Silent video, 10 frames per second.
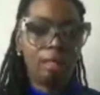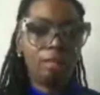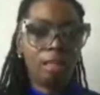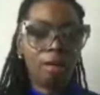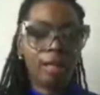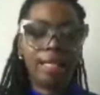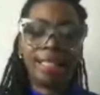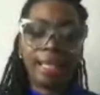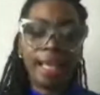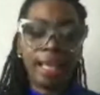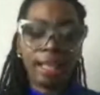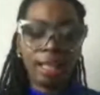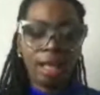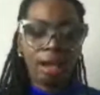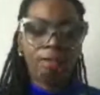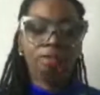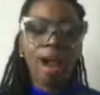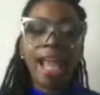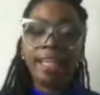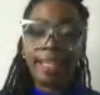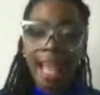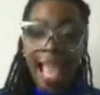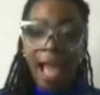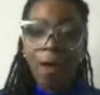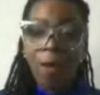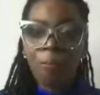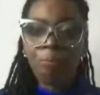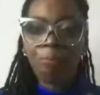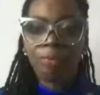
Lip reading: and again, right now,